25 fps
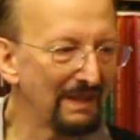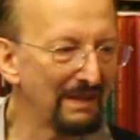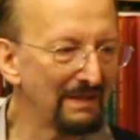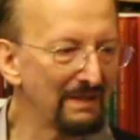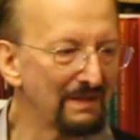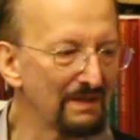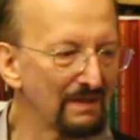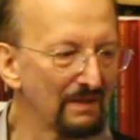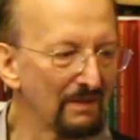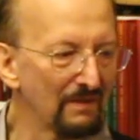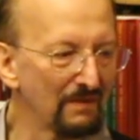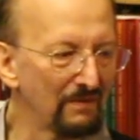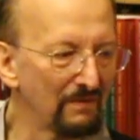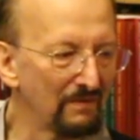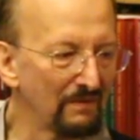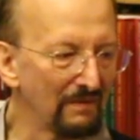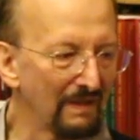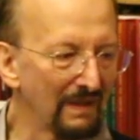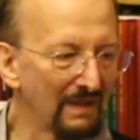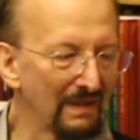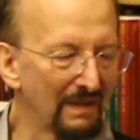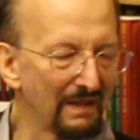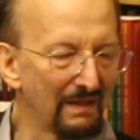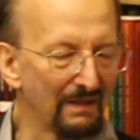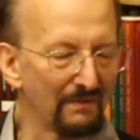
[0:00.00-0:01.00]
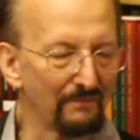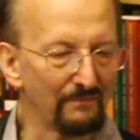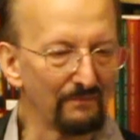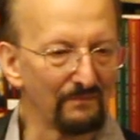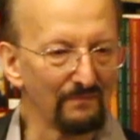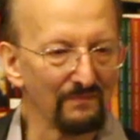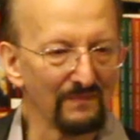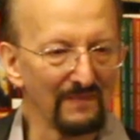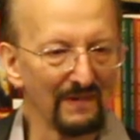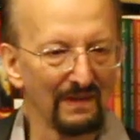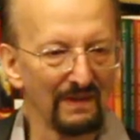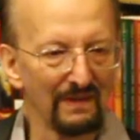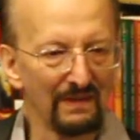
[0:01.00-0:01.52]
need to
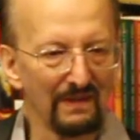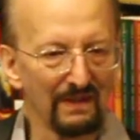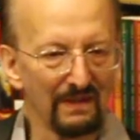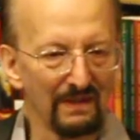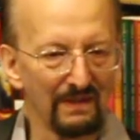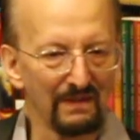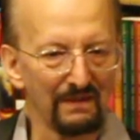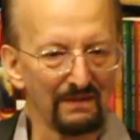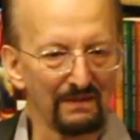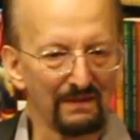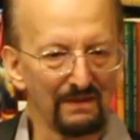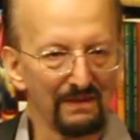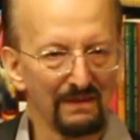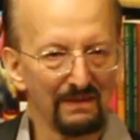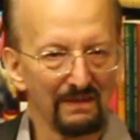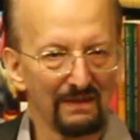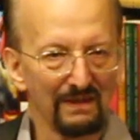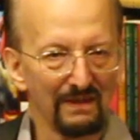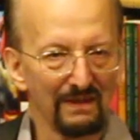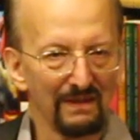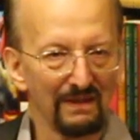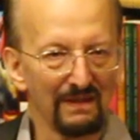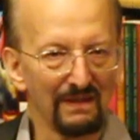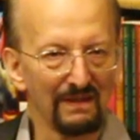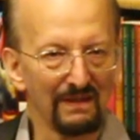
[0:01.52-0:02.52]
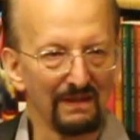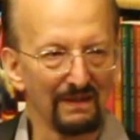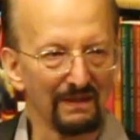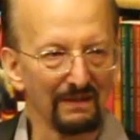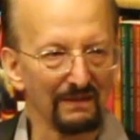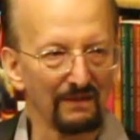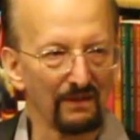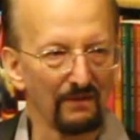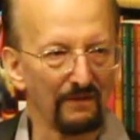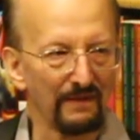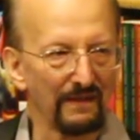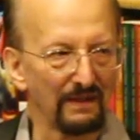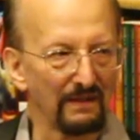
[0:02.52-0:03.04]
learn
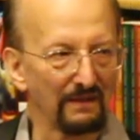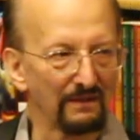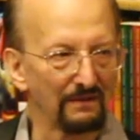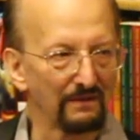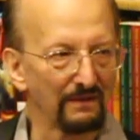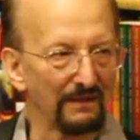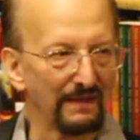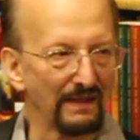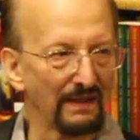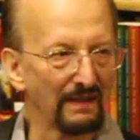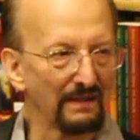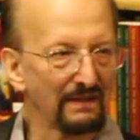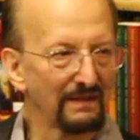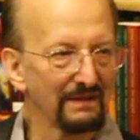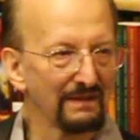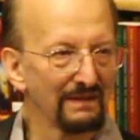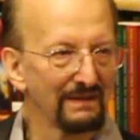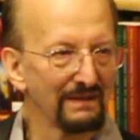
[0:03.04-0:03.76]
Koine Greek.